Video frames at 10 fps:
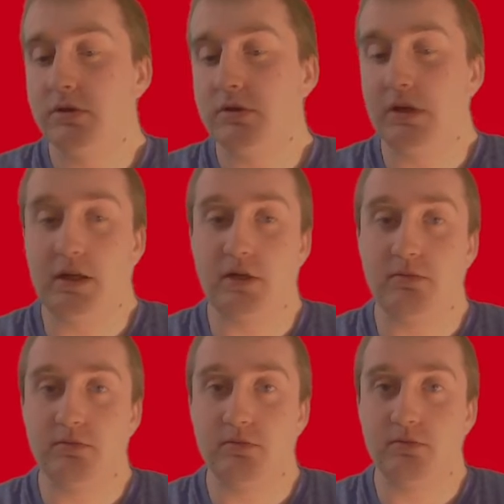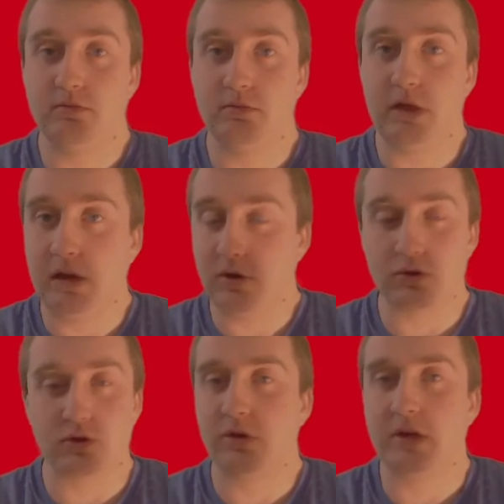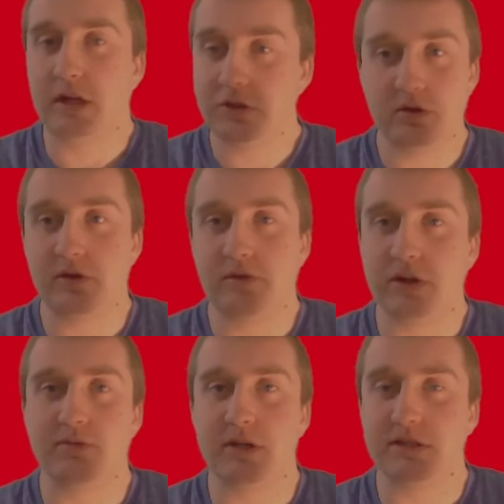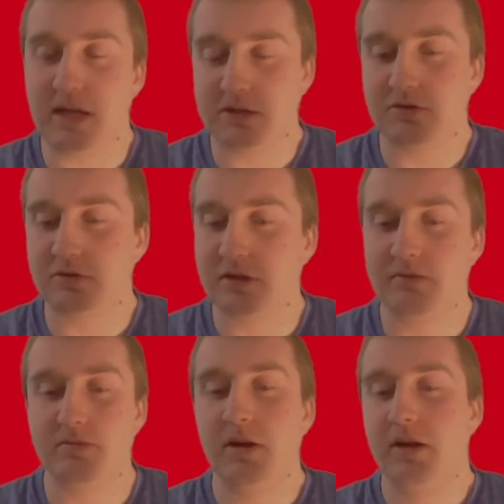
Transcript: the leading goal scorer in the history of the French men's national team,